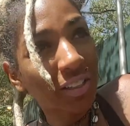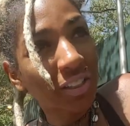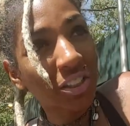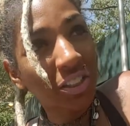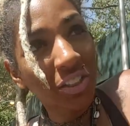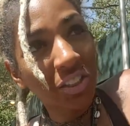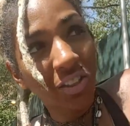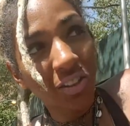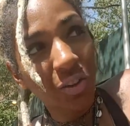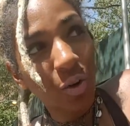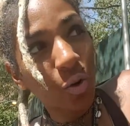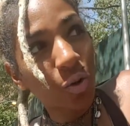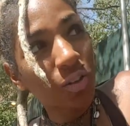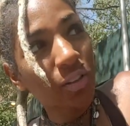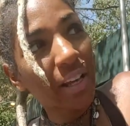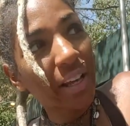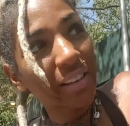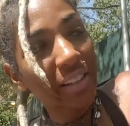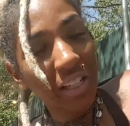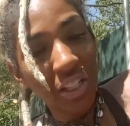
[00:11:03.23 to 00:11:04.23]
just took all
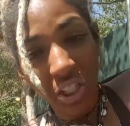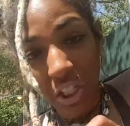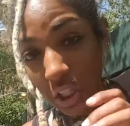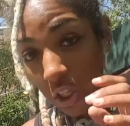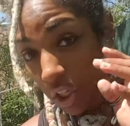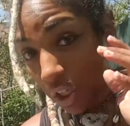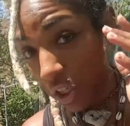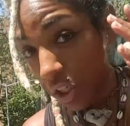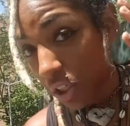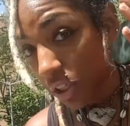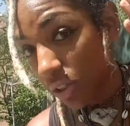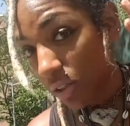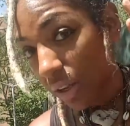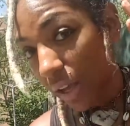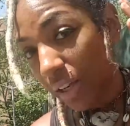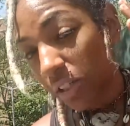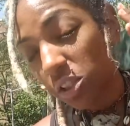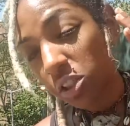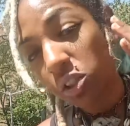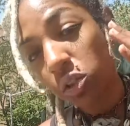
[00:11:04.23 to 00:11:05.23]
that she learned
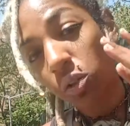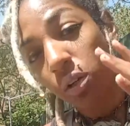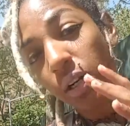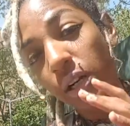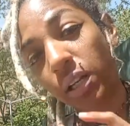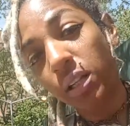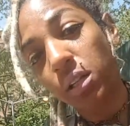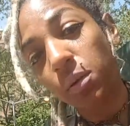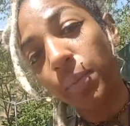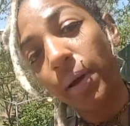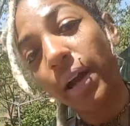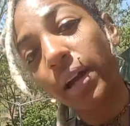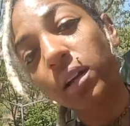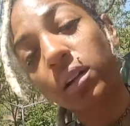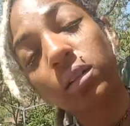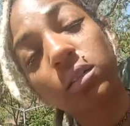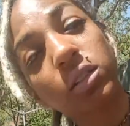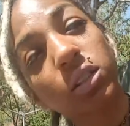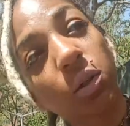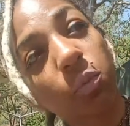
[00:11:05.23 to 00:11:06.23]
and just stored it in the back
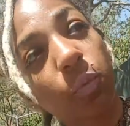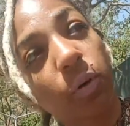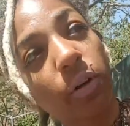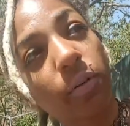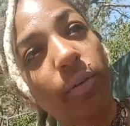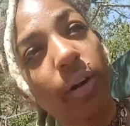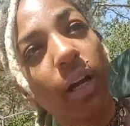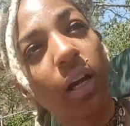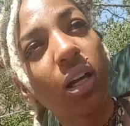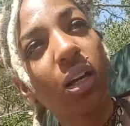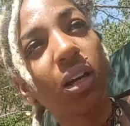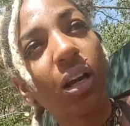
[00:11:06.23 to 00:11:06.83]
somewhere, right?